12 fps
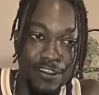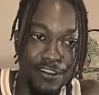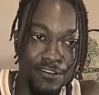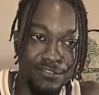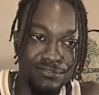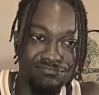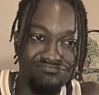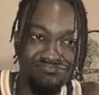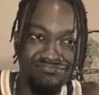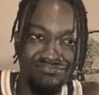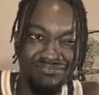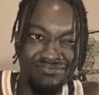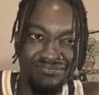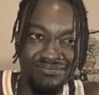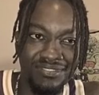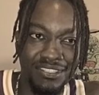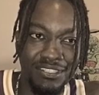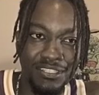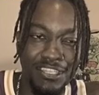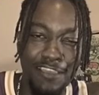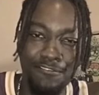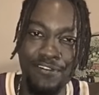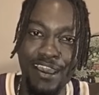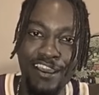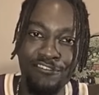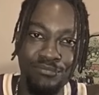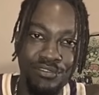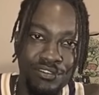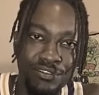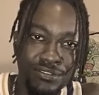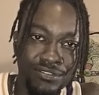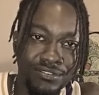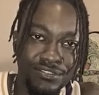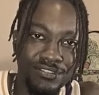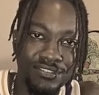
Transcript: around mm, like five mil.